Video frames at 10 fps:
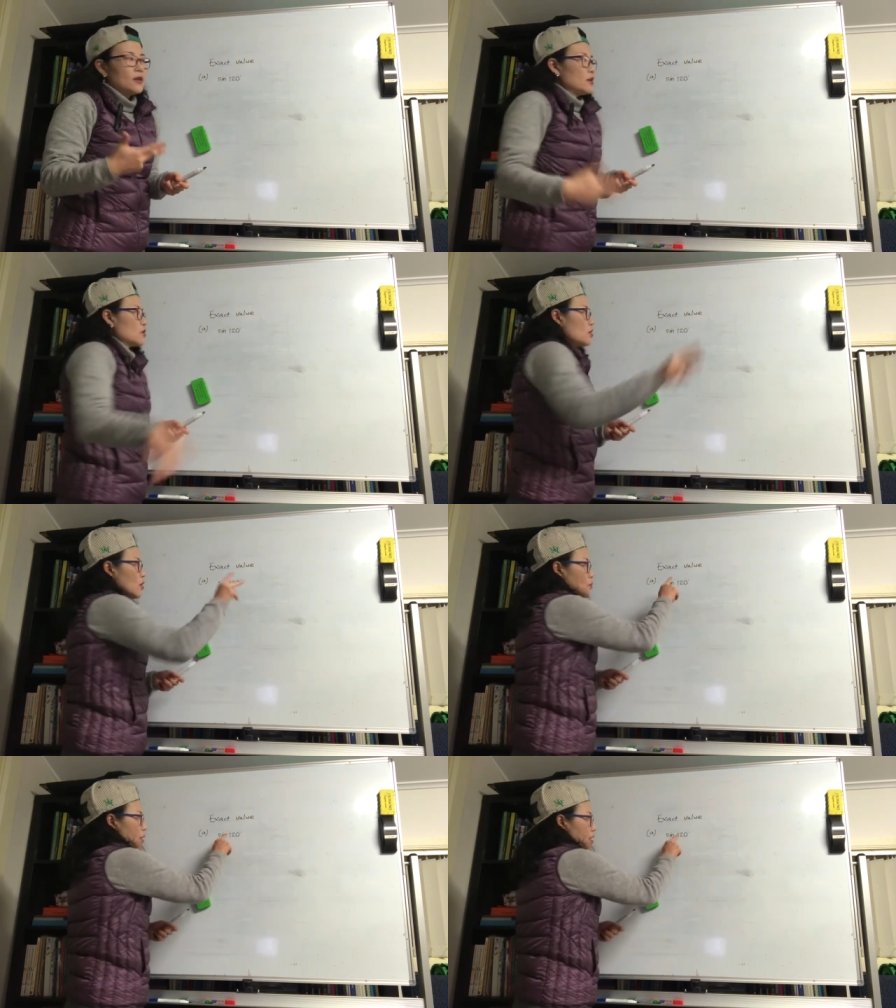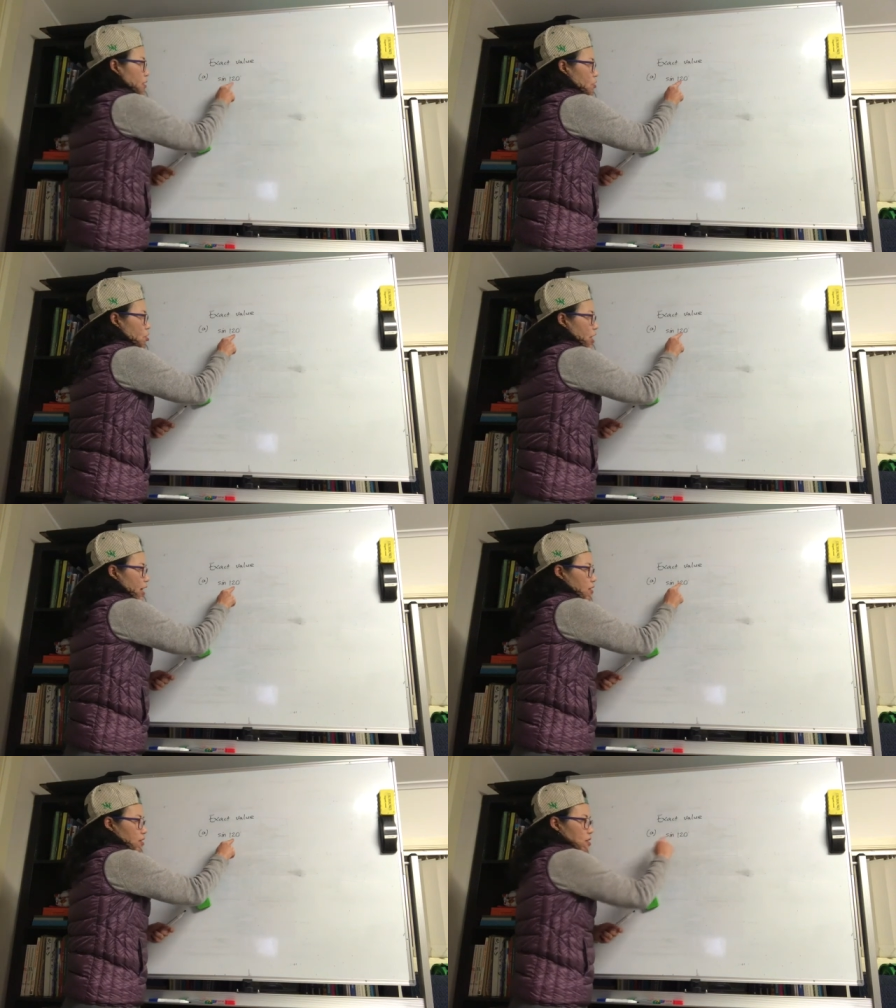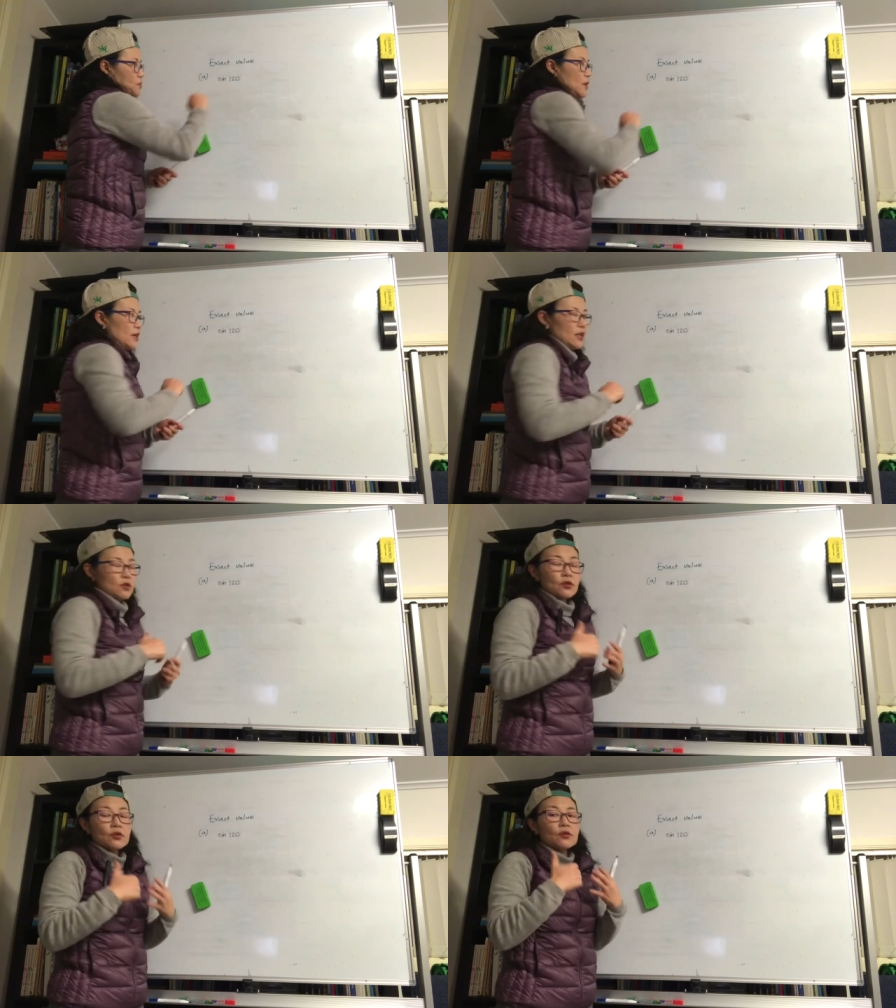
So we need to change this one into